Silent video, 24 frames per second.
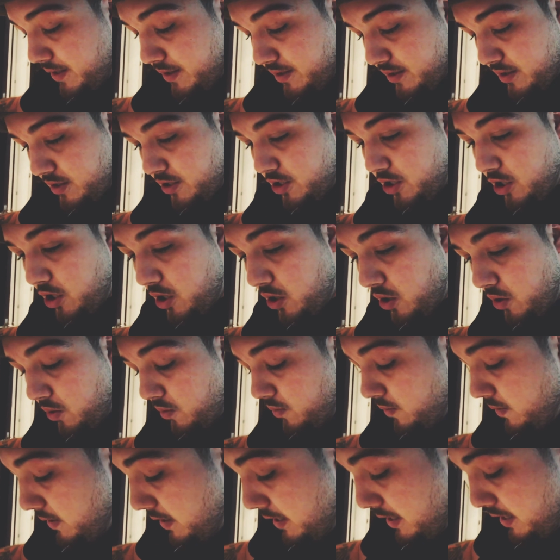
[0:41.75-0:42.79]

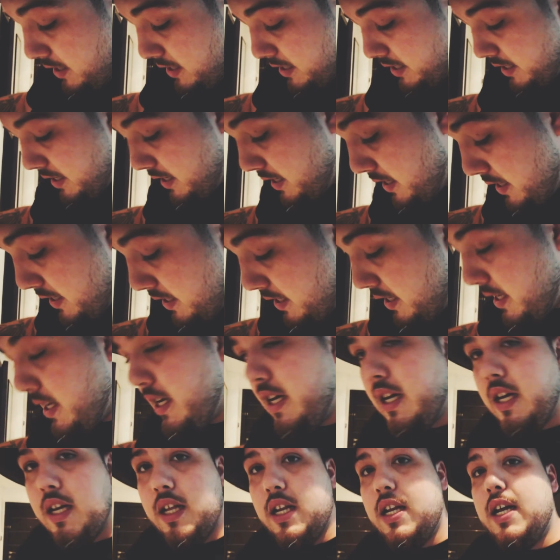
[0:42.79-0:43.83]
so, uh,
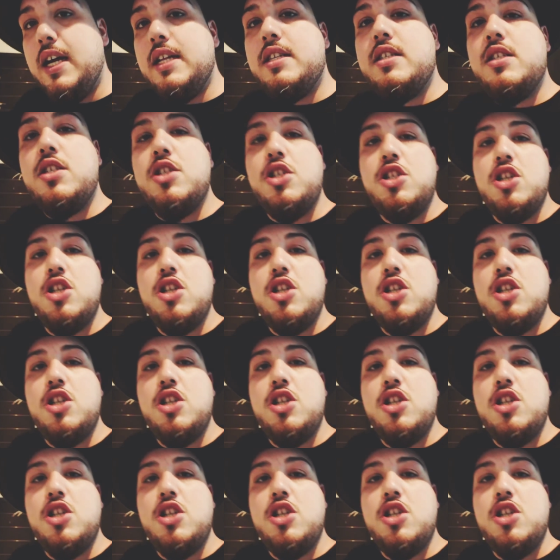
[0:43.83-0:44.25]
let's